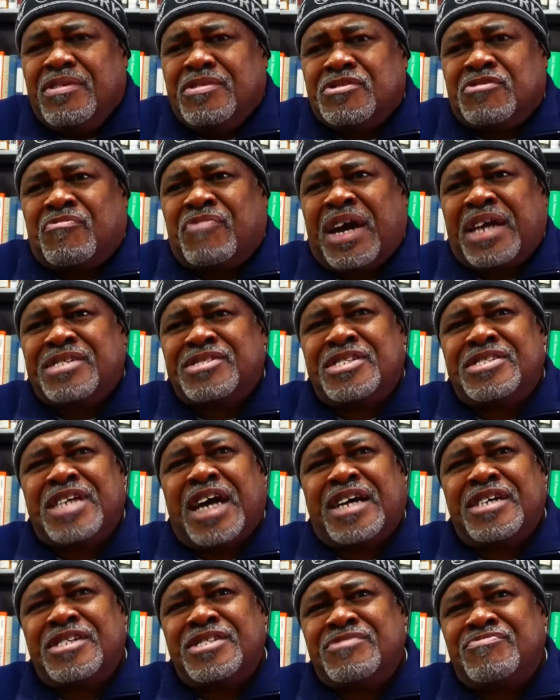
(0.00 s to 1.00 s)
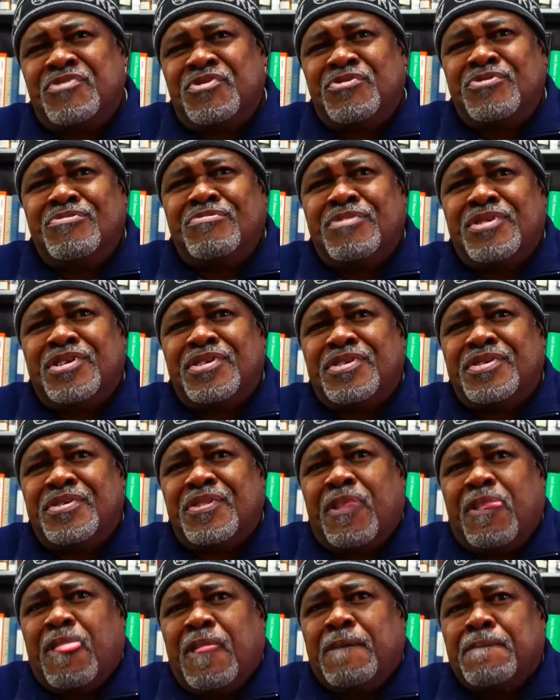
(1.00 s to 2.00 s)
some writers in Dondi's room.
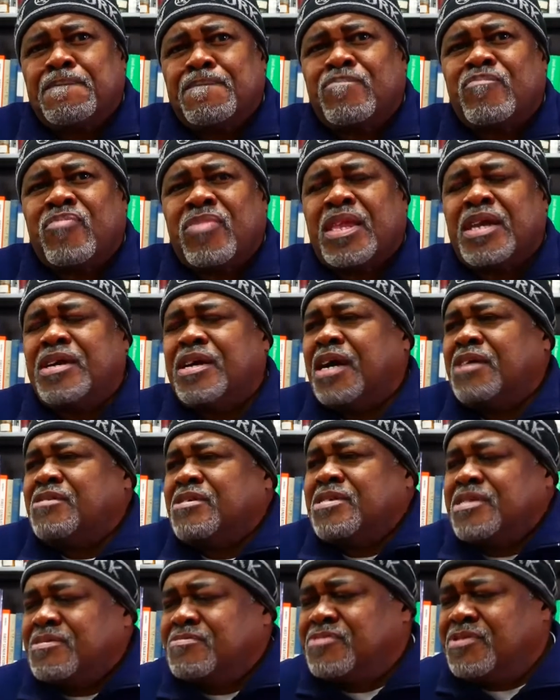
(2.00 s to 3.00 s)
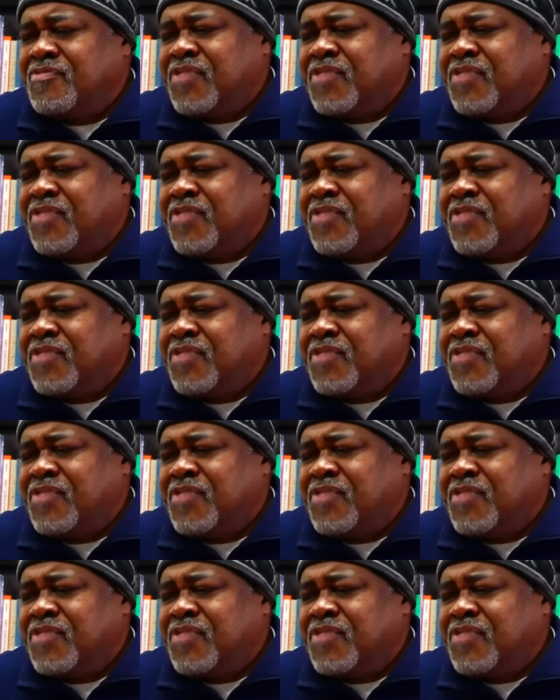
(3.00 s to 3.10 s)
Mm. Let me